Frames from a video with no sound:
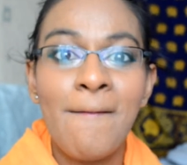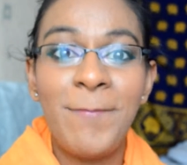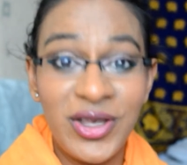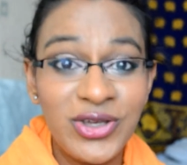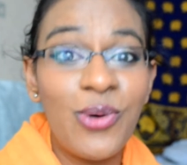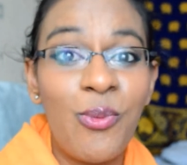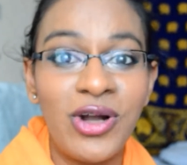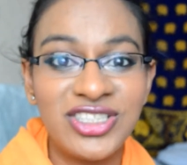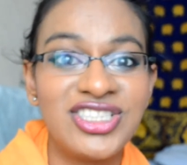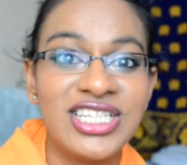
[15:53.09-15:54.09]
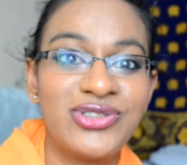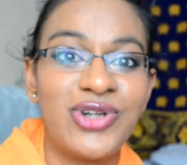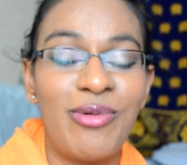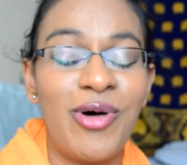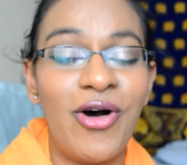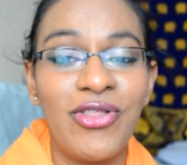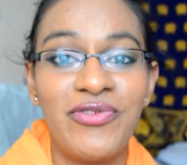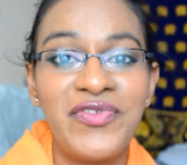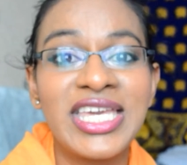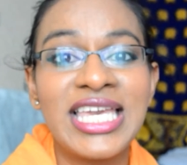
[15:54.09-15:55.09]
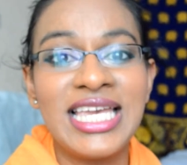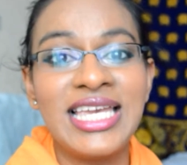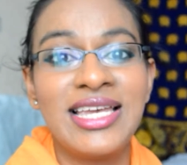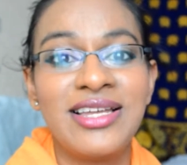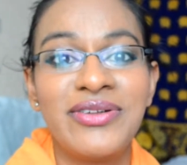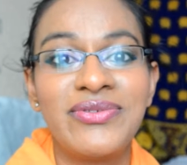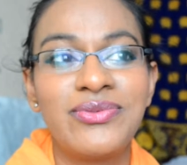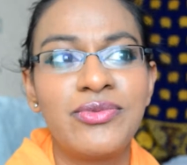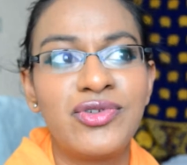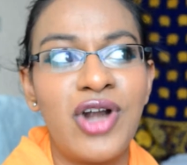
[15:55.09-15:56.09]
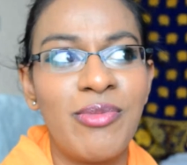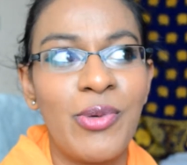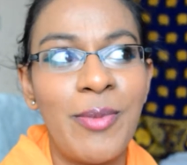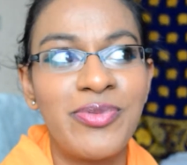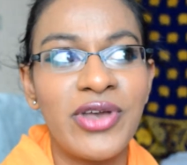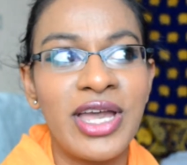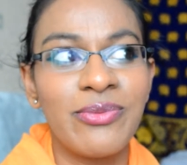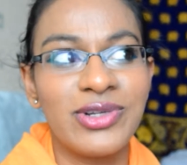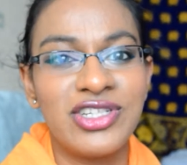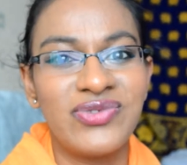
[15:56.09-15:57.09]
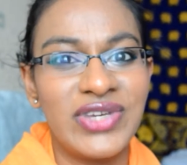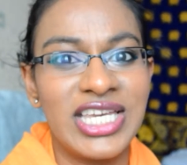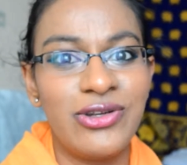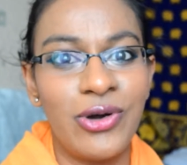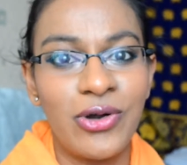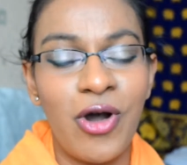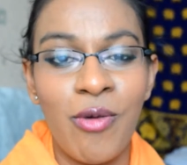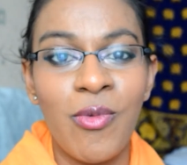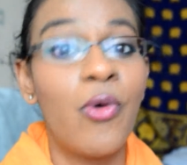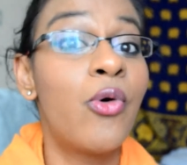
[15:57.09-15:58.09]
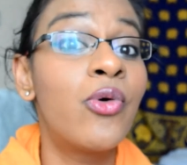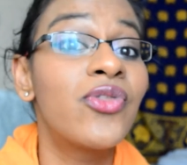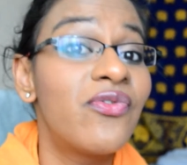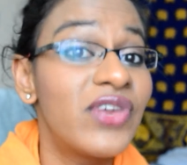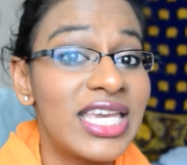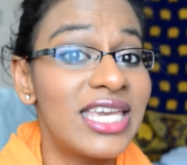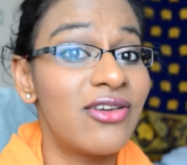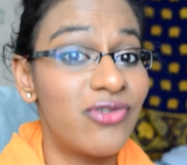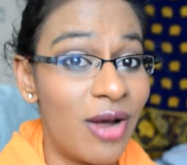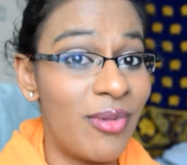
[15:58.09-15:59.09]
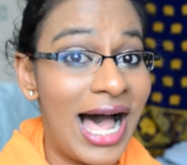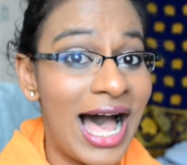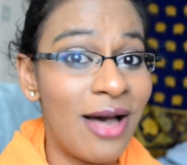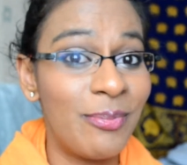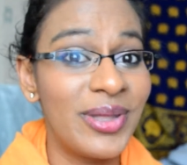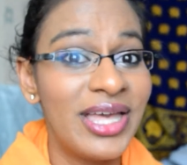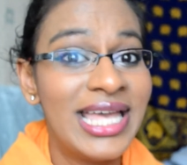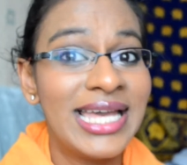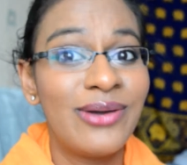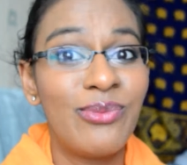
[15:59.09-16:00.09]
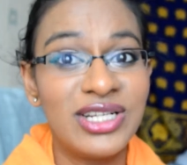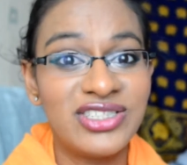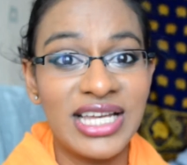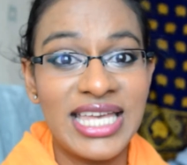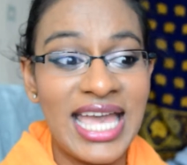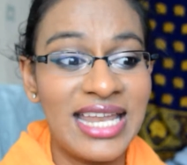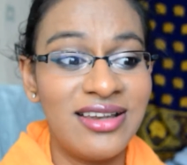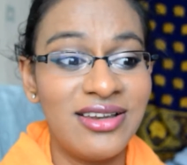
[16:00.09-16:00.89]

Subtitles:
But you can watch this drama on the Viki drama website, which is viki.com, or the Viki drama app, which again